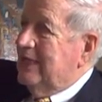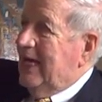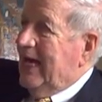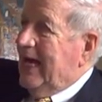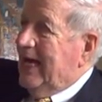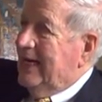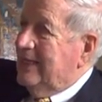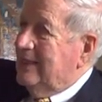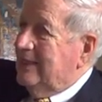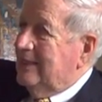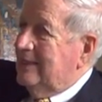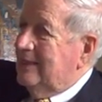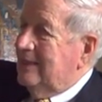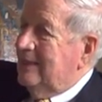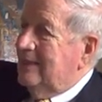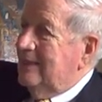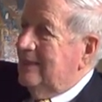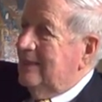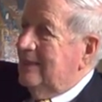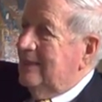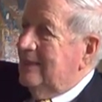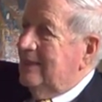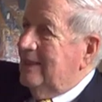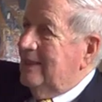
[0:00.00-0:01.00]
that
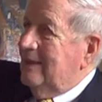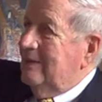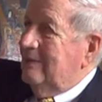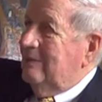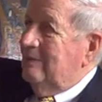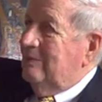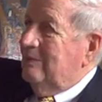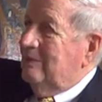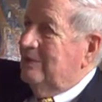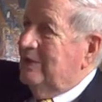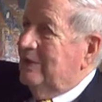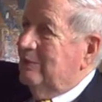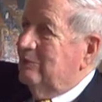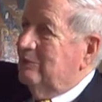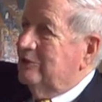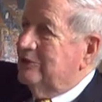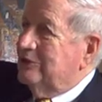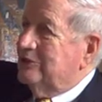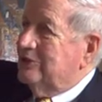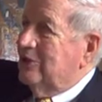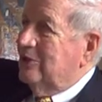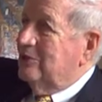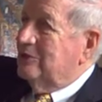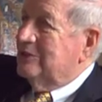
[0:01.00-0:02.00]
that
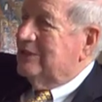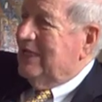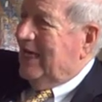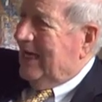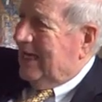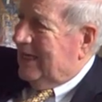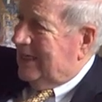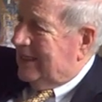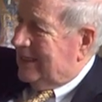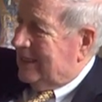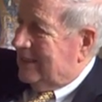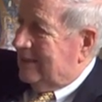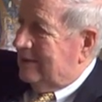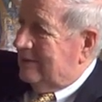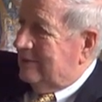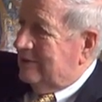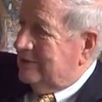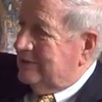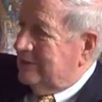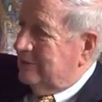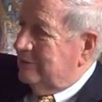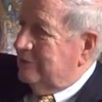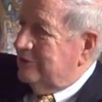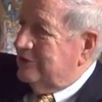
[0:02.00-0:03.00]
was so telling
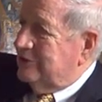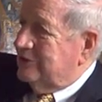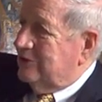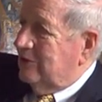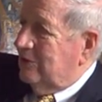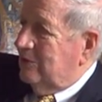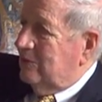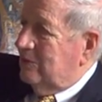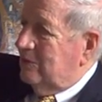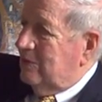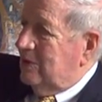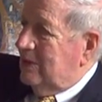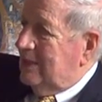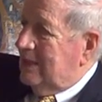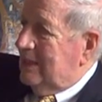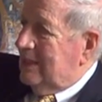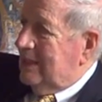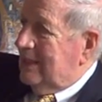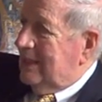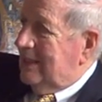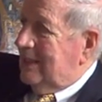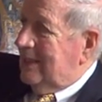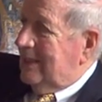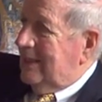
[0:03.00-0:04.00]
because it was so
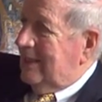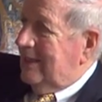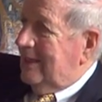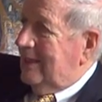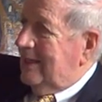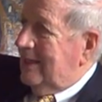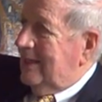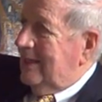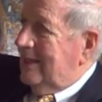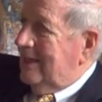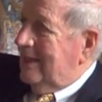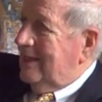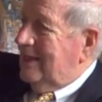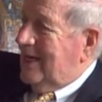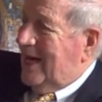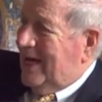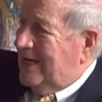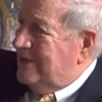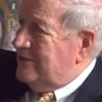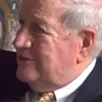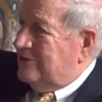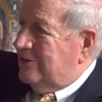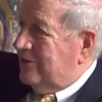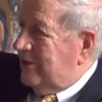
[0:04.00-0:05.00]

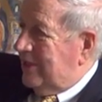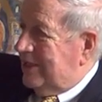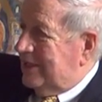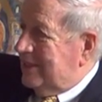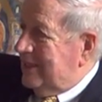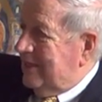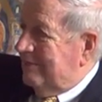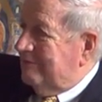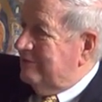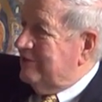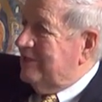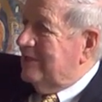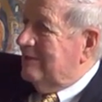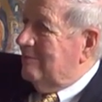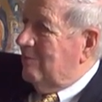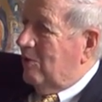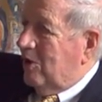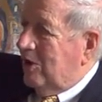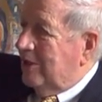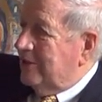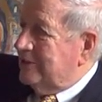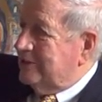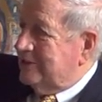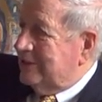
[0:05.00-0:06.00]
contrary to everything
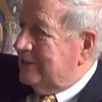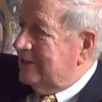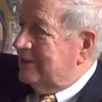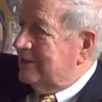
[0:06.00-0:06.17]
Marx